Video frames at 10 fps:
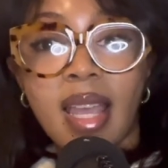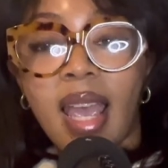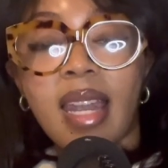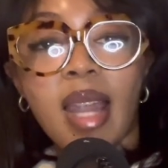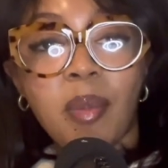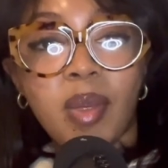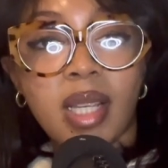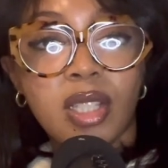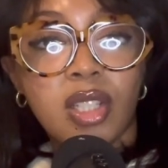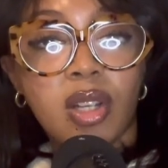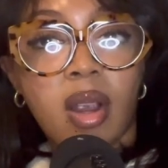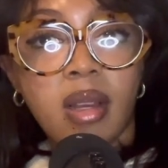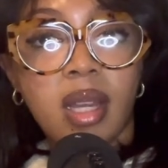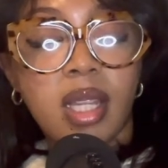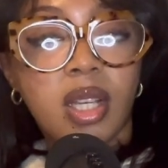And not because there aren't
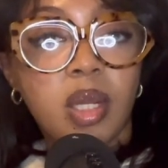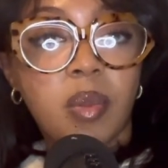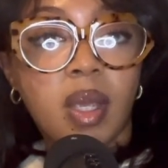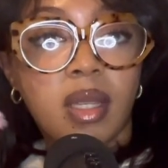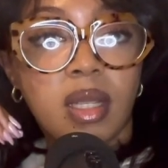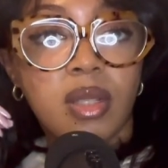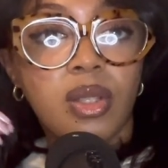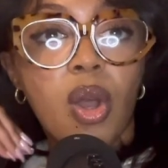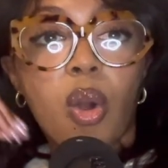any good opinions